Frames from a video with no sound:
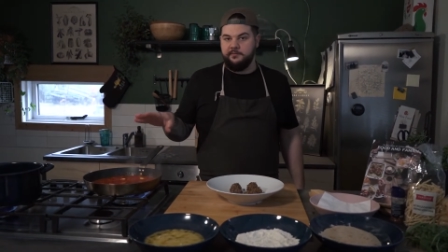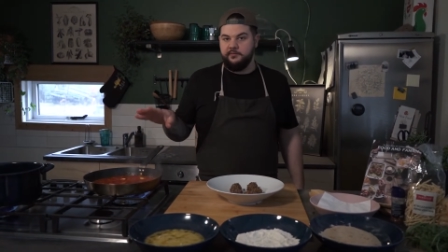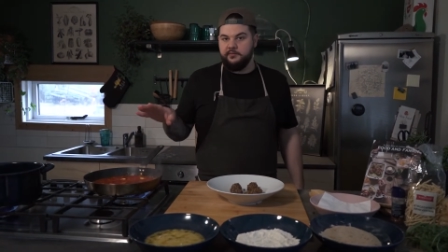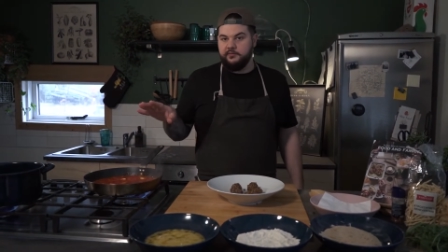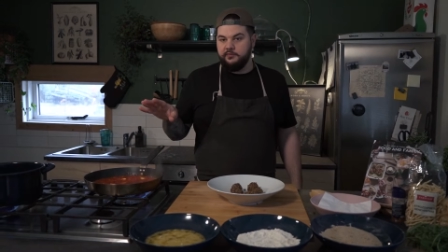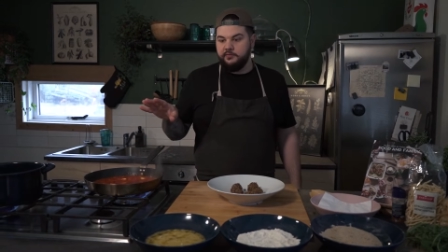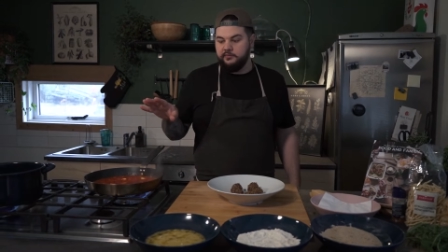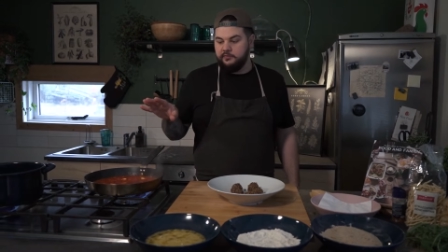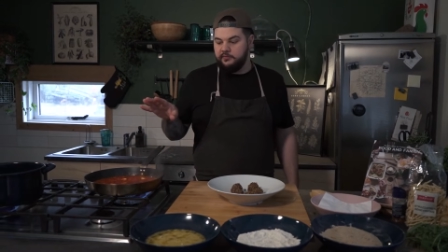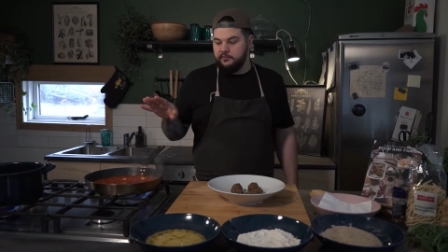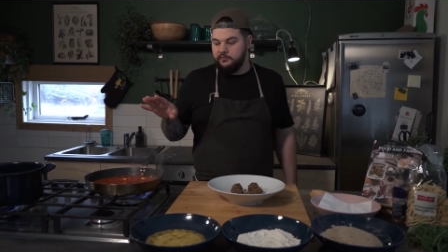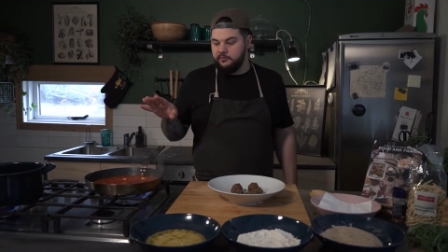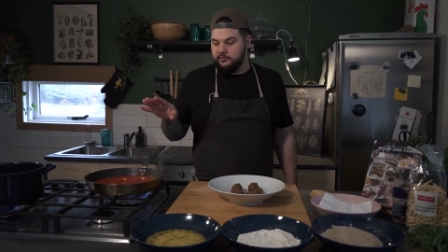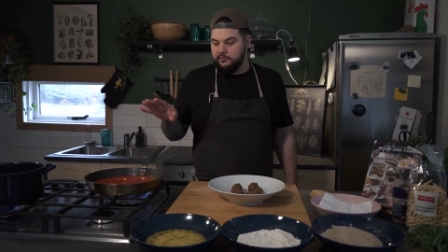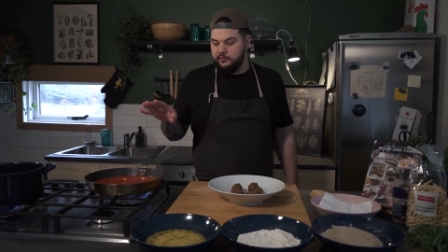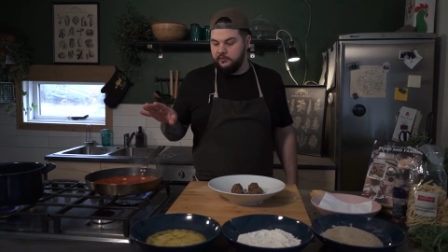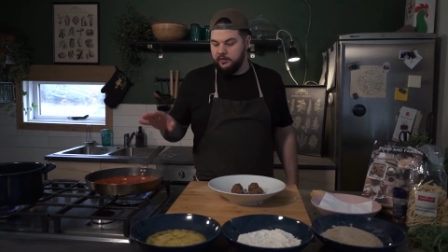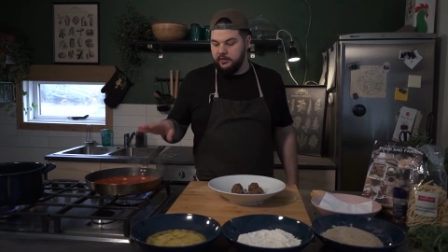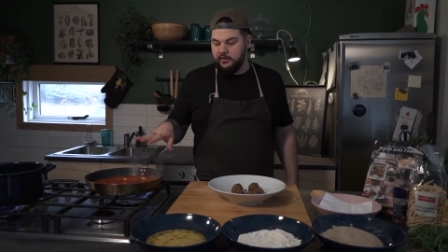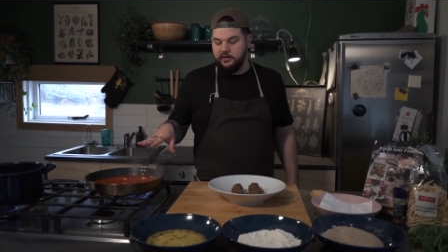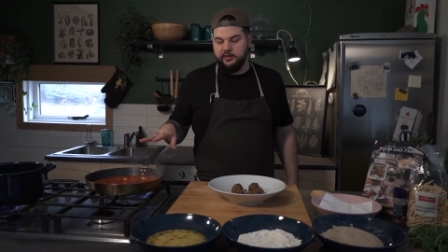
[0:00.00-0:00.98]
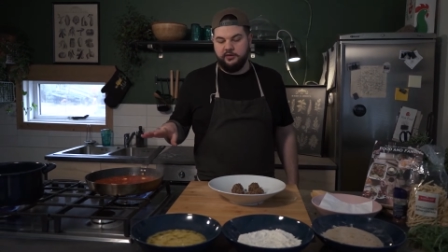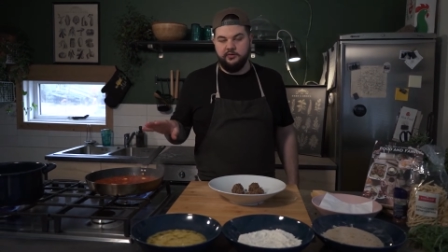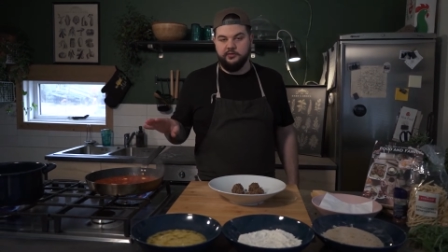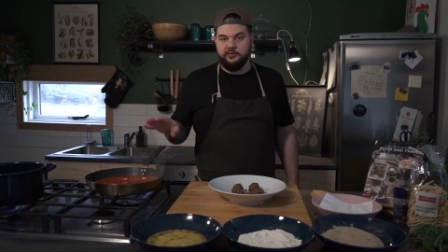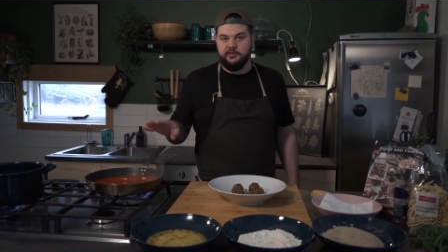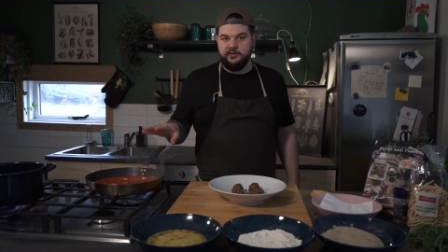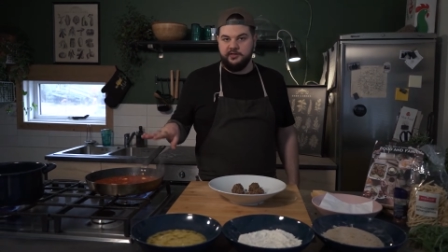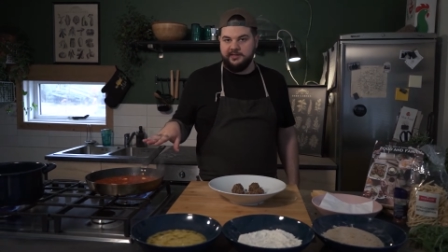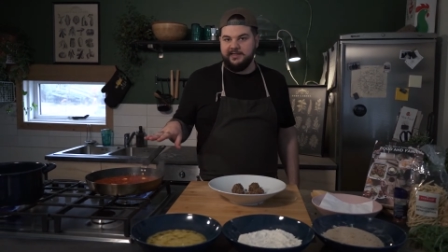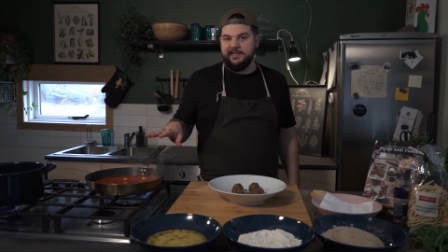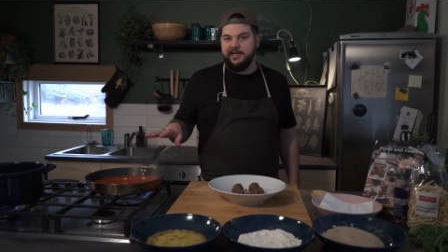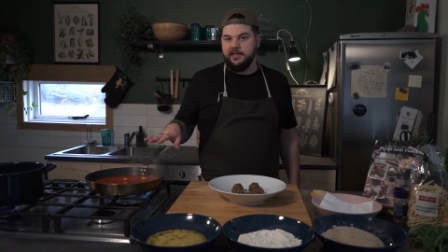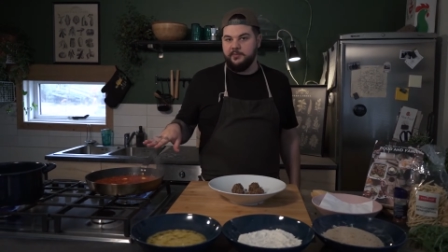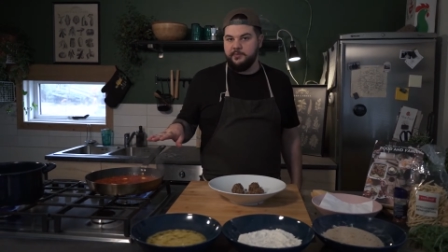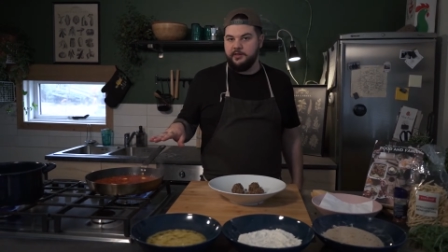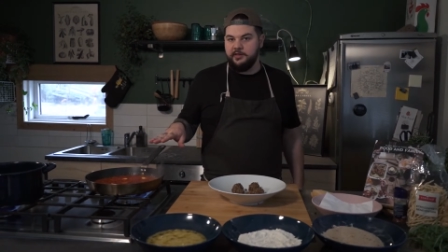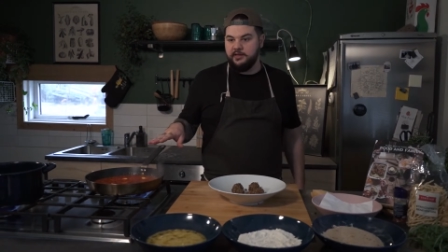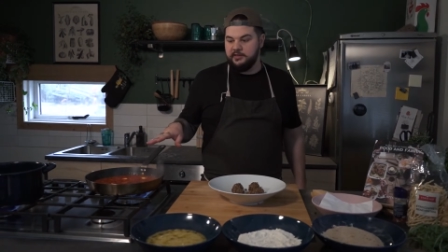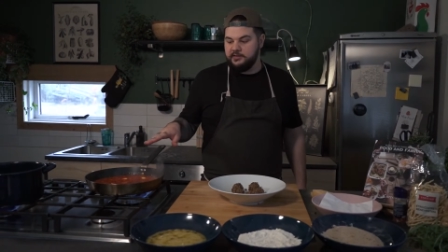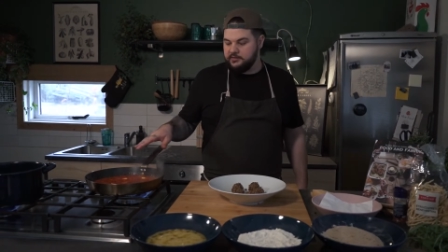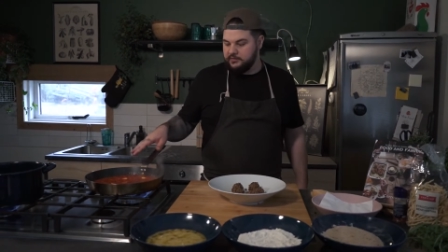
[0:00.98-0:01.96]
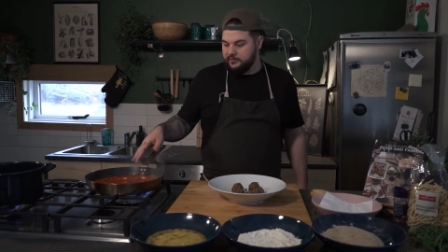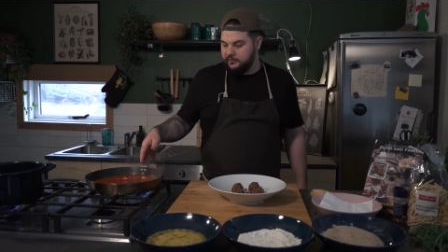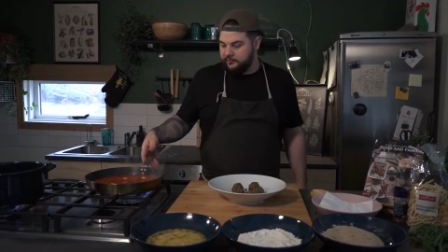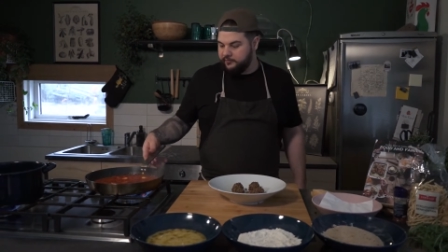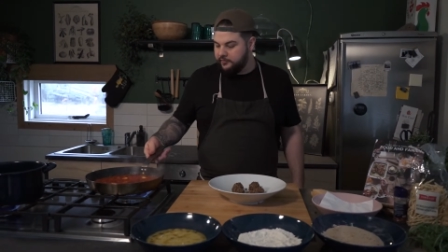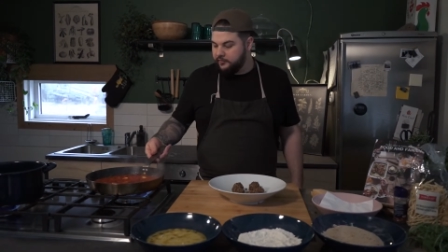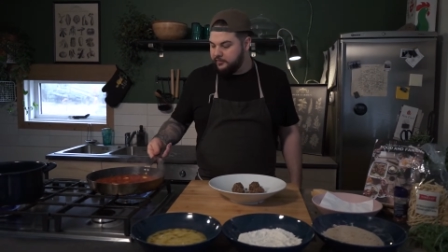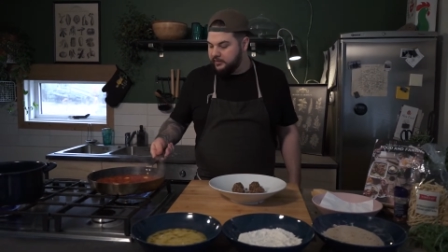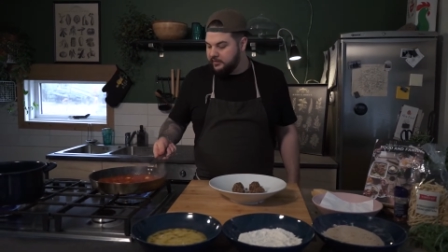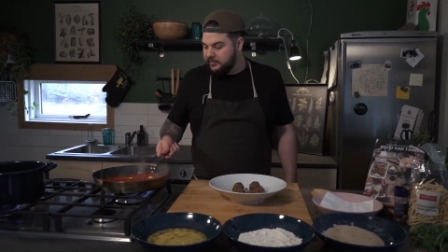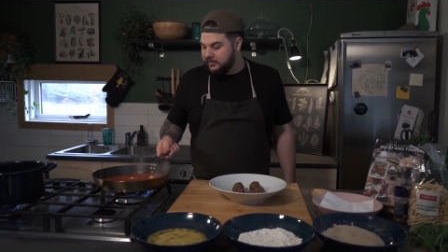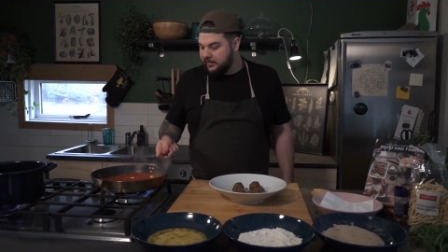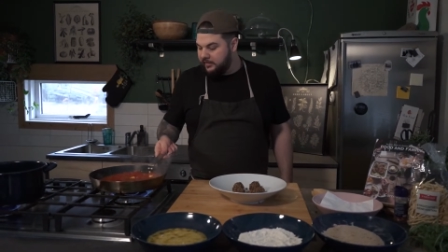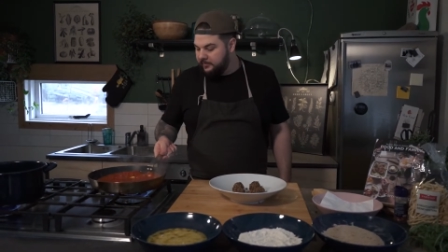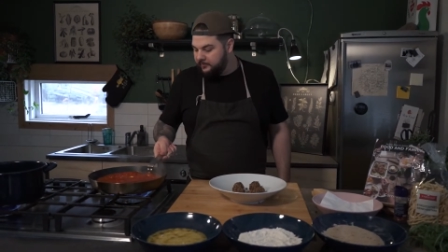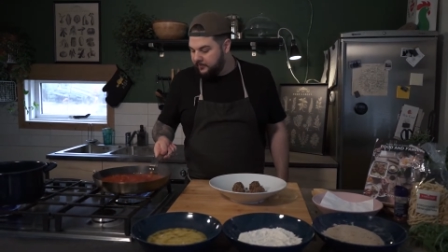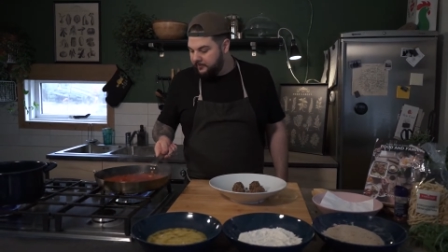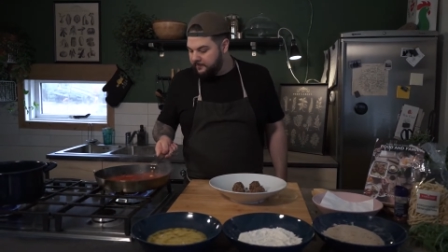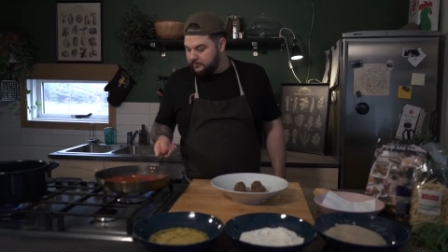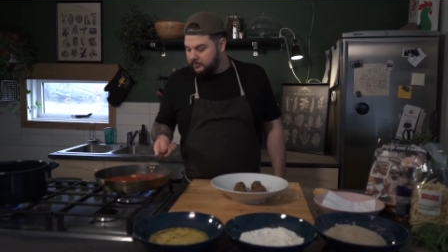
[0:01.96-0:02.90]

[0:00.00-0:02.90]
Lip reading: to a good 10 minutes of cooking time,